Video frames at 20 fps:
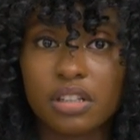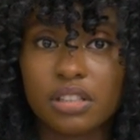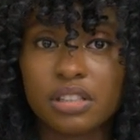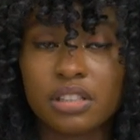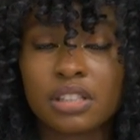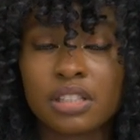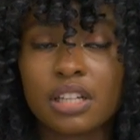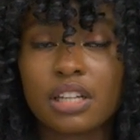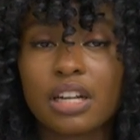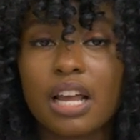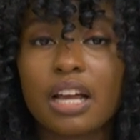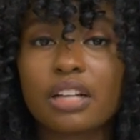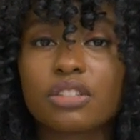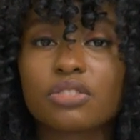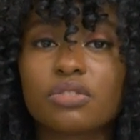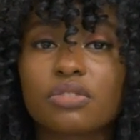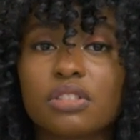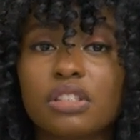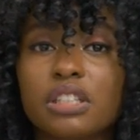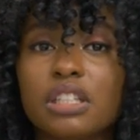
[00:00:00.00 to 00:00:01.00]
this can
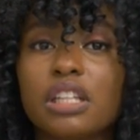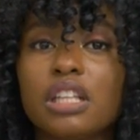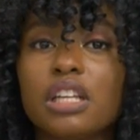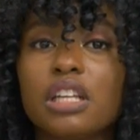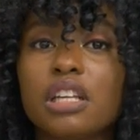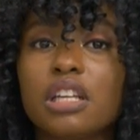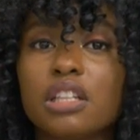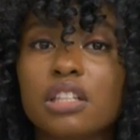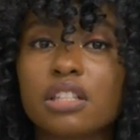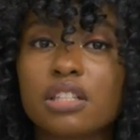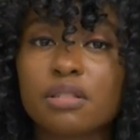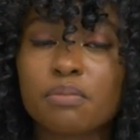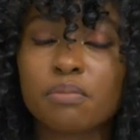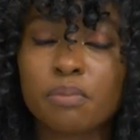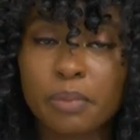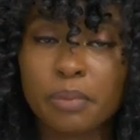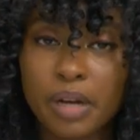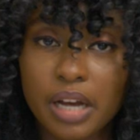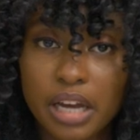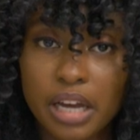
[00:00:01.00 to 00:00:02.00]
actually
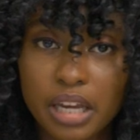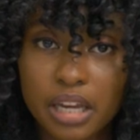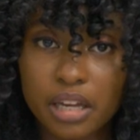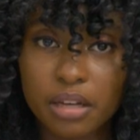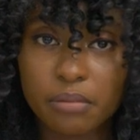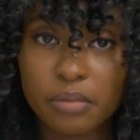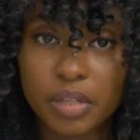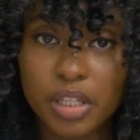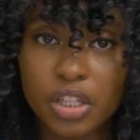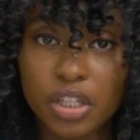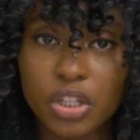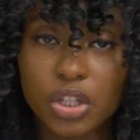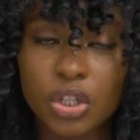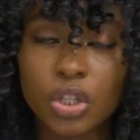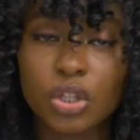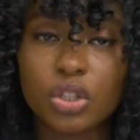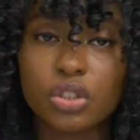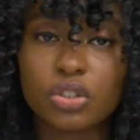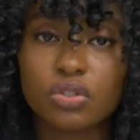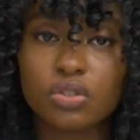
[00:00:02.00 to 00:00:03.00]
inspire me
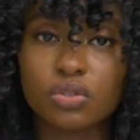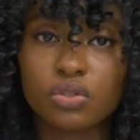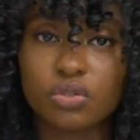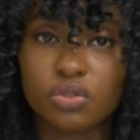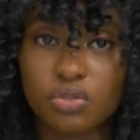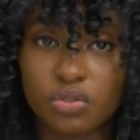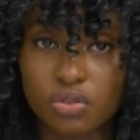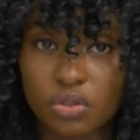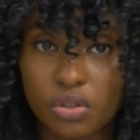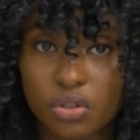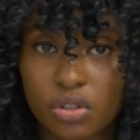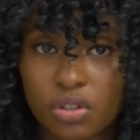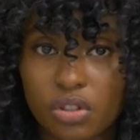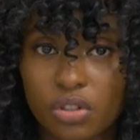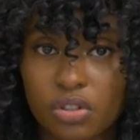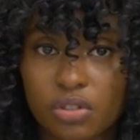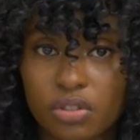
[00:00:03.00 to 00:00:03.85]
to draw.